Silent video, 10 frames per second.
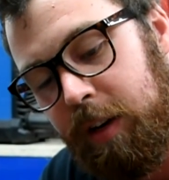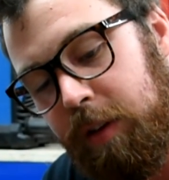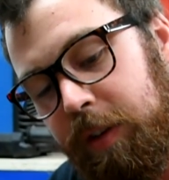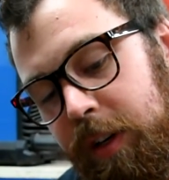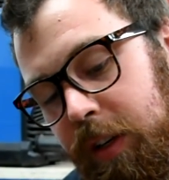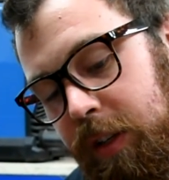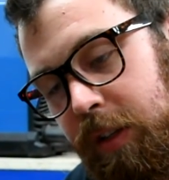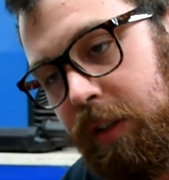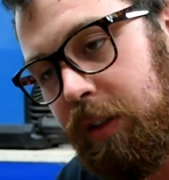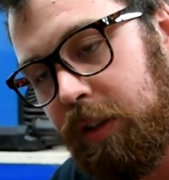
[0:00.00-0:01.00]
over,
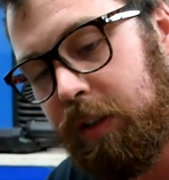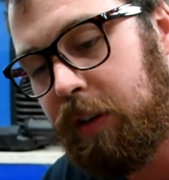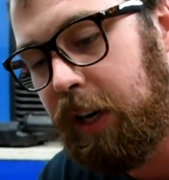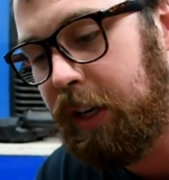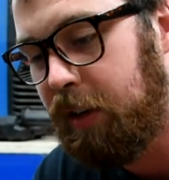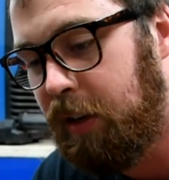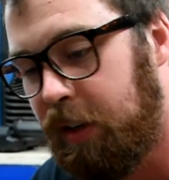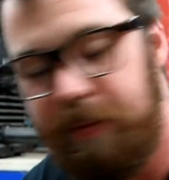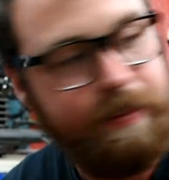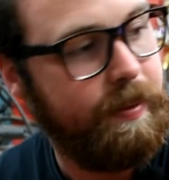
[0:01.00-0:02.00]
crank it
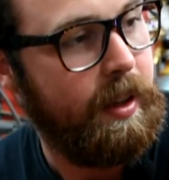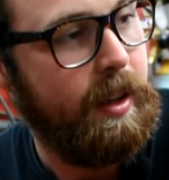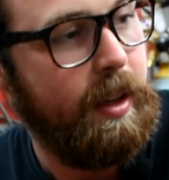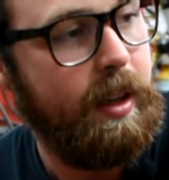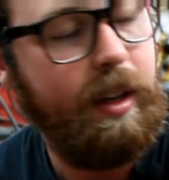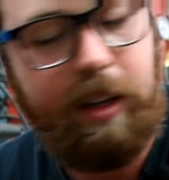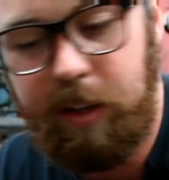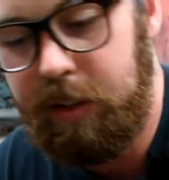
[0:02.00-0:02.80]
on, and